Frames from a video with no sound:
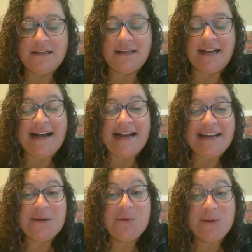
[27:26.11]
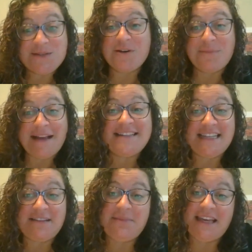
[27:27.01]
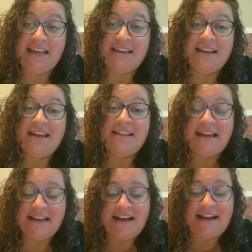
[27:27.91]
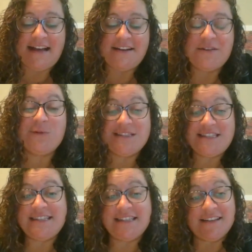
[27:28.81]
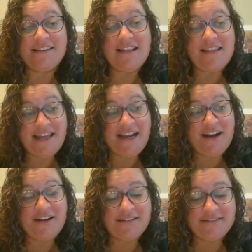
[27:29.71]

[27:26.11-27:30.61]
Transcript: God was reminding me that God was still there,